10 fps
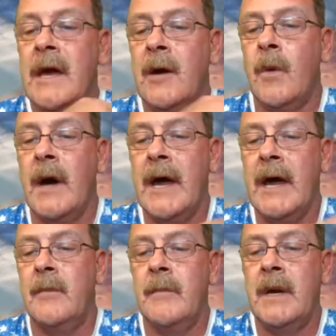It will
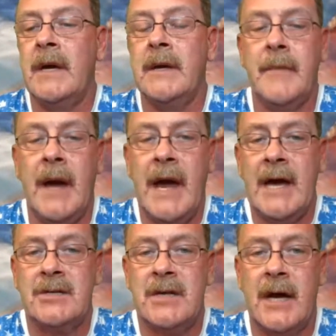help me
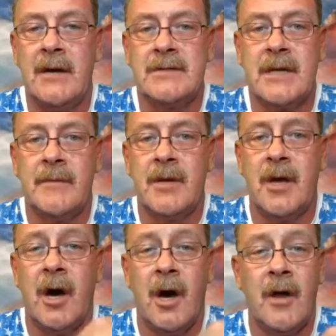hash out some of
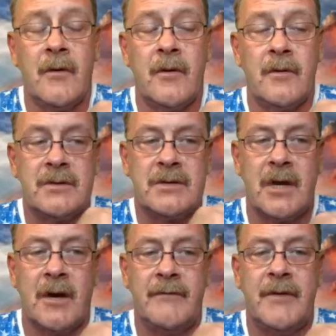the other
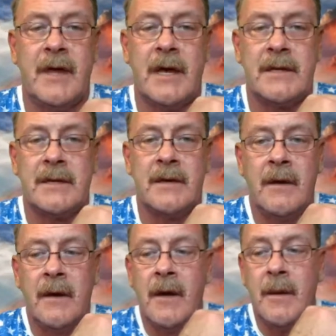stuff that
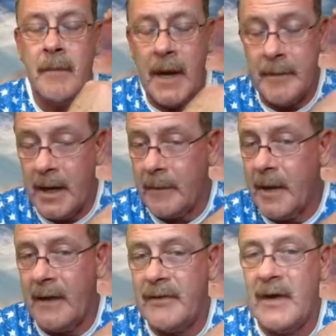maybe I'm
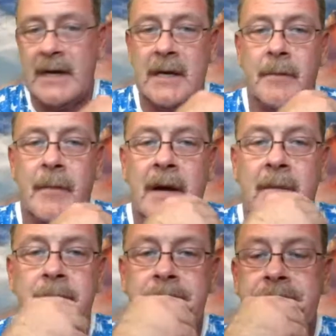not thinking
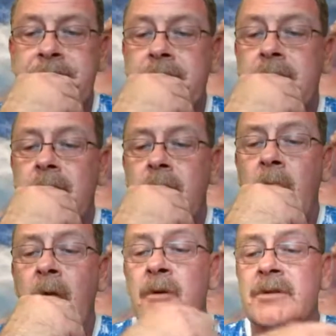about,
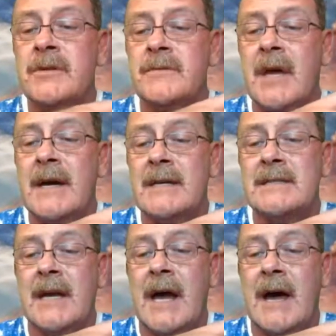or some things
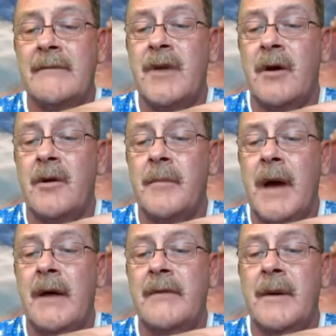that I've thought
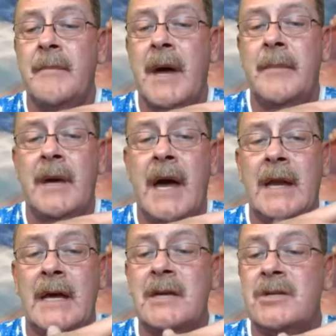about that maybe I
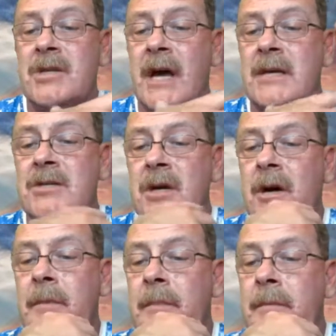need to change
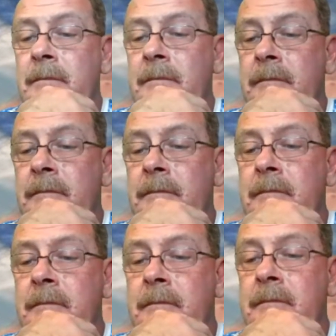up.
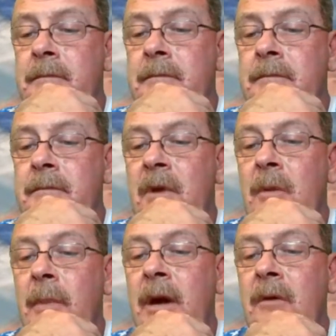
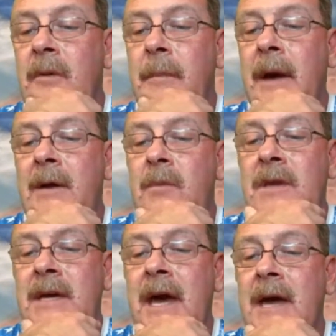You'll be on the bank with
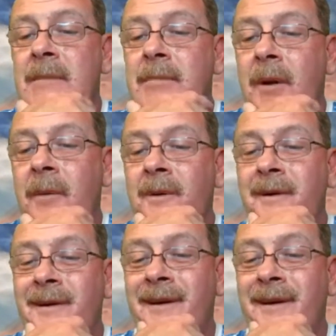a cane pole.